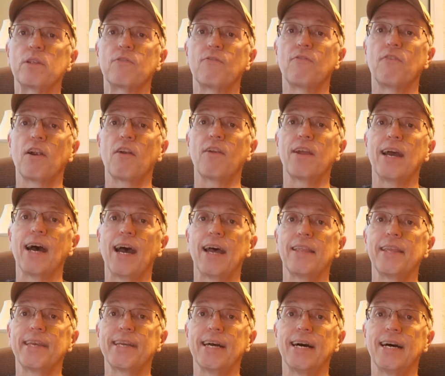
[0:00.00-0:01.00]
It's very
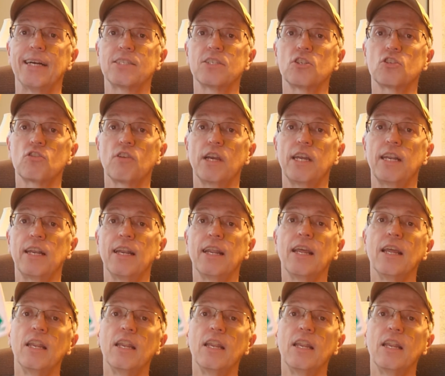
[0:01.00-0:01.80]
highly concentrated,